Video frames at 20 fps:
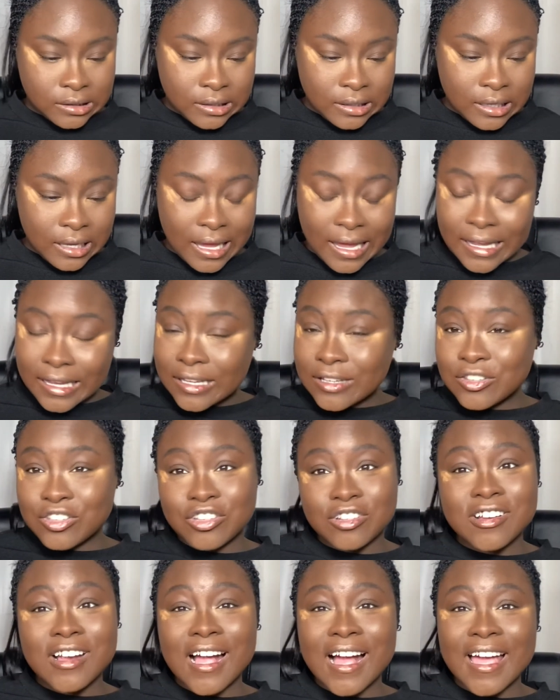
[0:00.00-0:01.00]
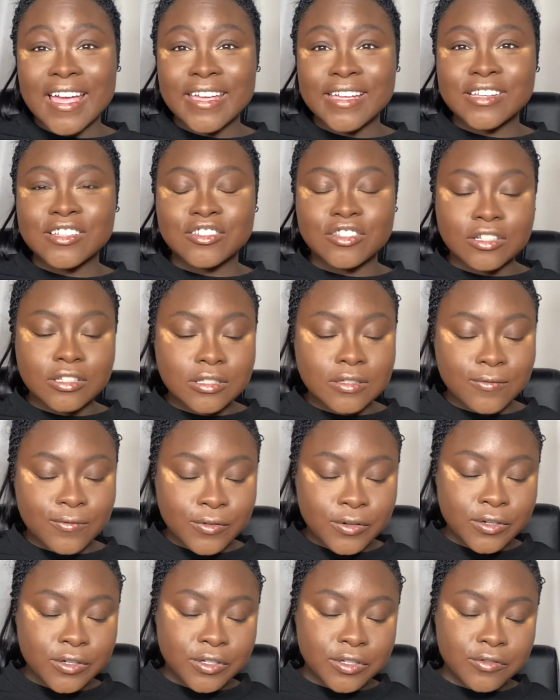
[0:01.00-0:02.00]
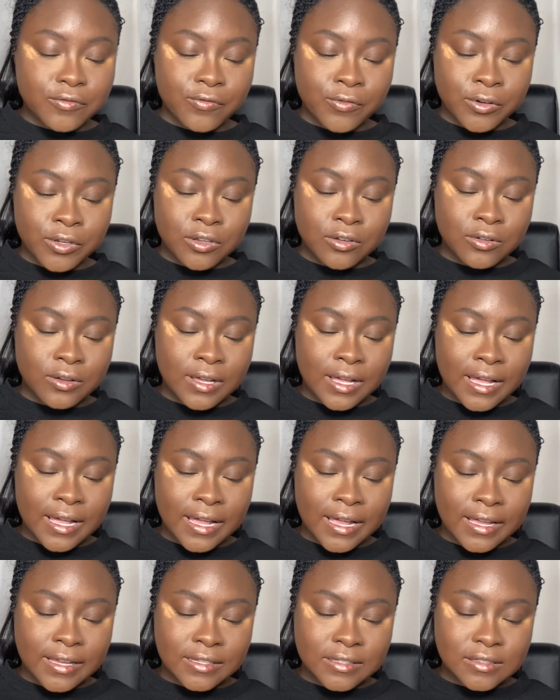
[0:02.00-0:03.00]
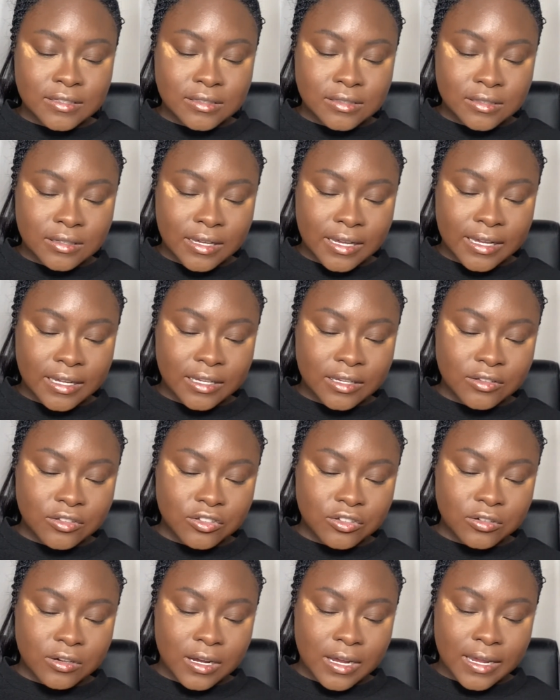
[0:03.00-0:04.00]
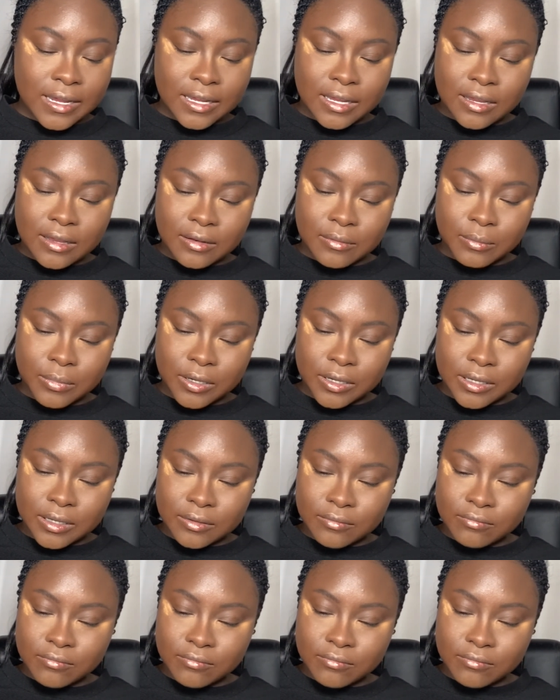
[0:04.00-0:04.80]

I can try it just for you guys. I could try it, but